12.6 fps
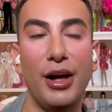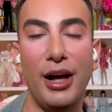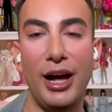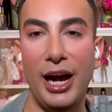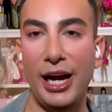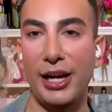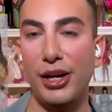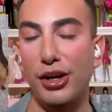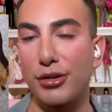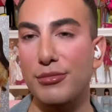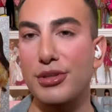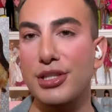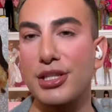
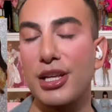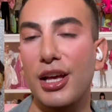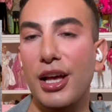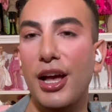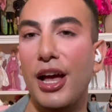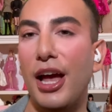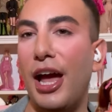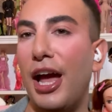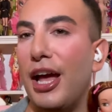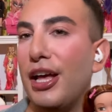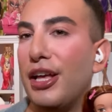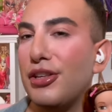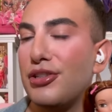items.
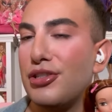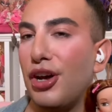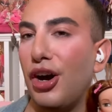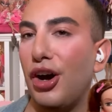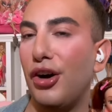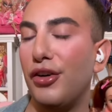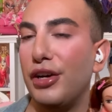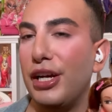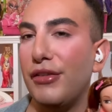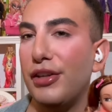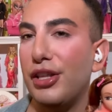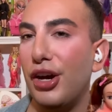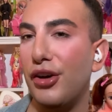So
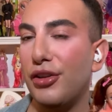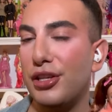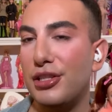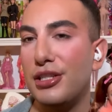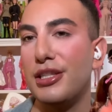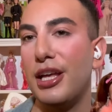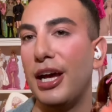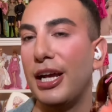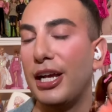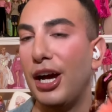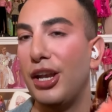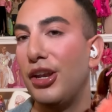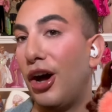even though this is like
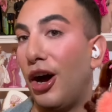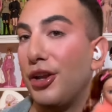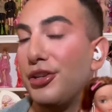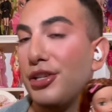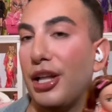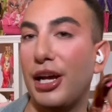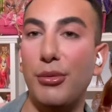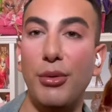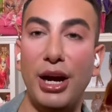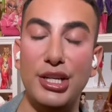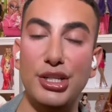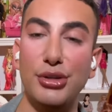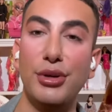a nod to like
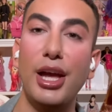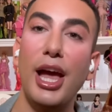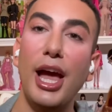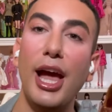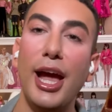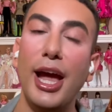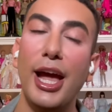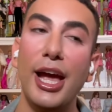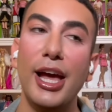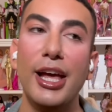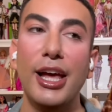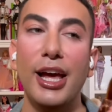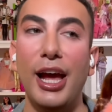Y2K,
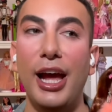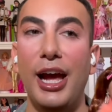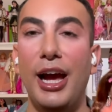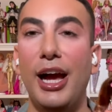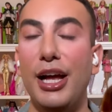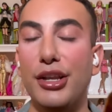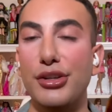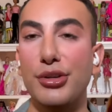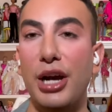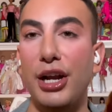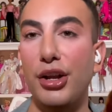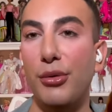and I know